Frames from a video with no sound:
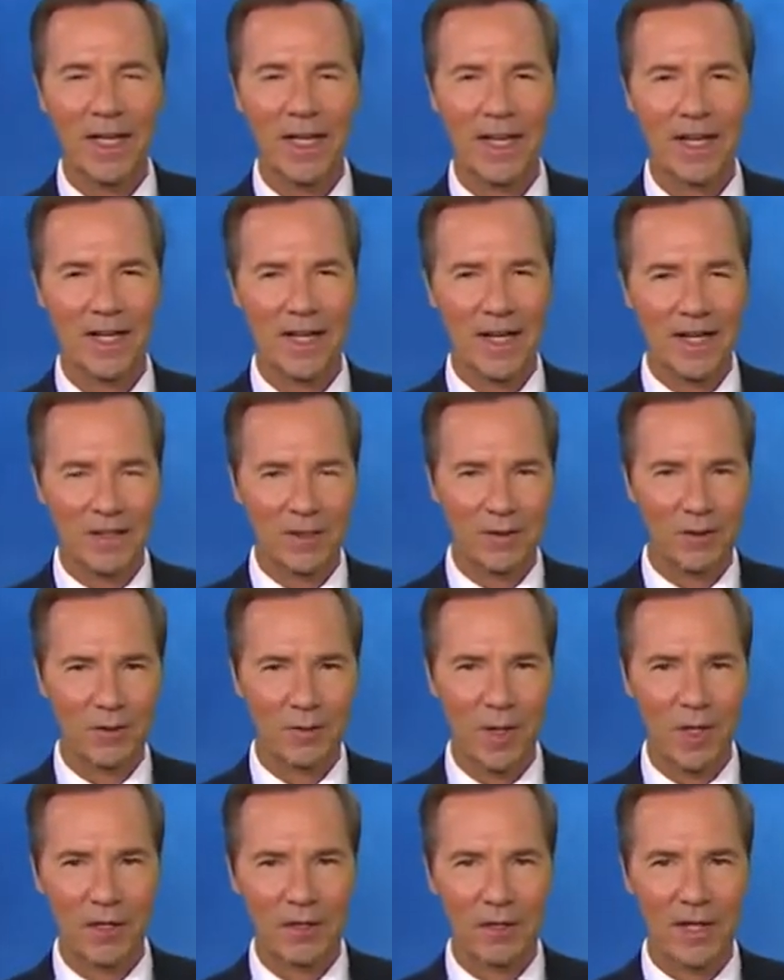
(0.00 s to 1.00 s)
And a lot of those
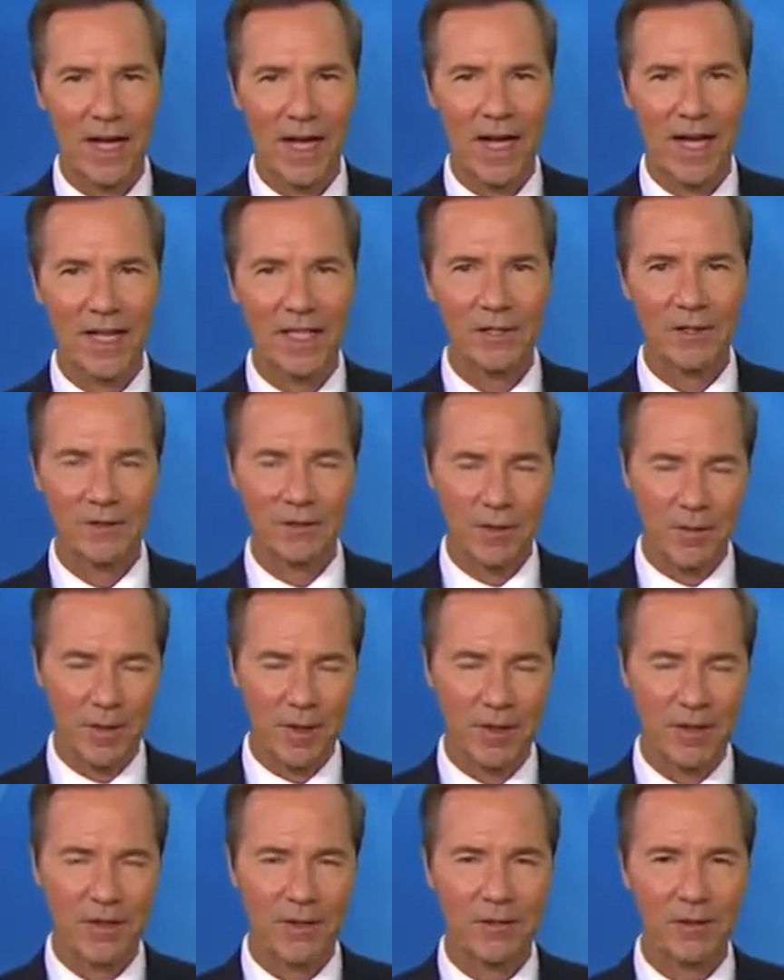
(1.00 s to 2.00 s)
record highs are from
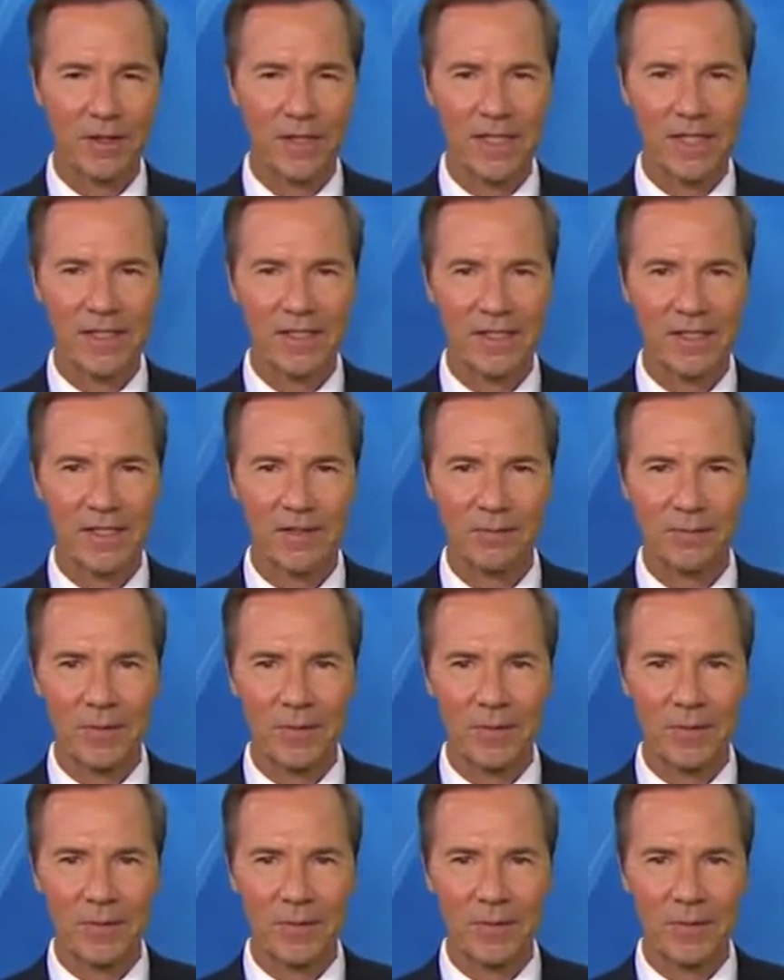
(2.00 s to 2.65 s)
the 30s